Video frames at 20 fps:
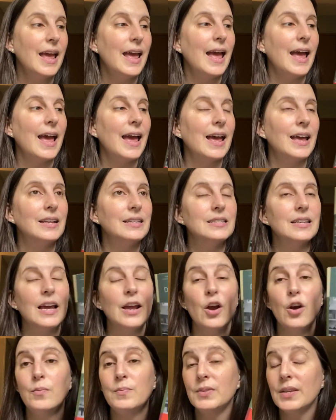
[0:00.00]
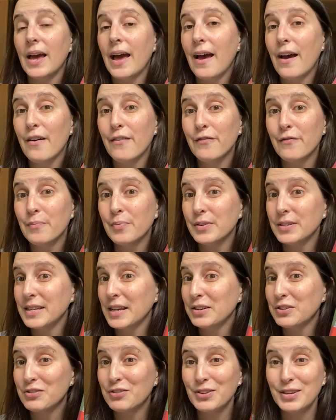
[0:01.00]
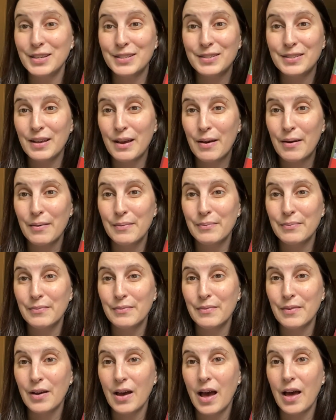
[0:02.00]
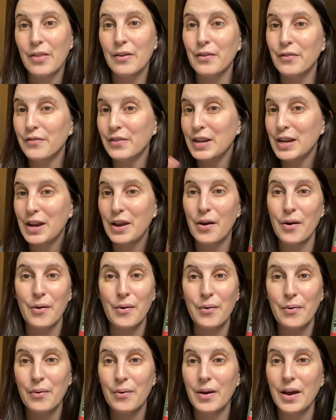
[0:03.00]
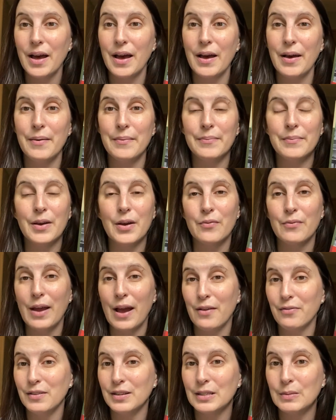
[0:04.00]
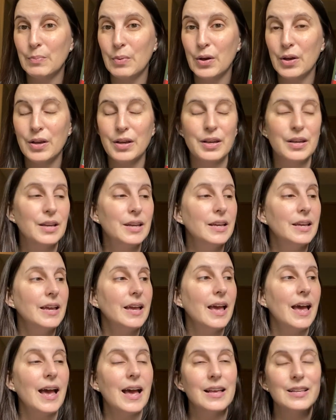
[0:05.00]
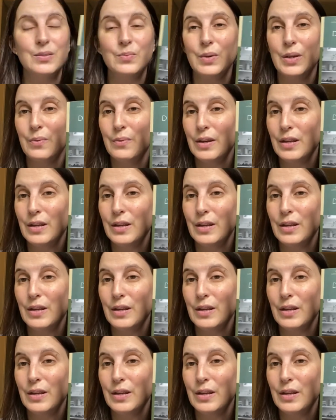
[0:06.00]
And I hope to have potentially some other video around this book as we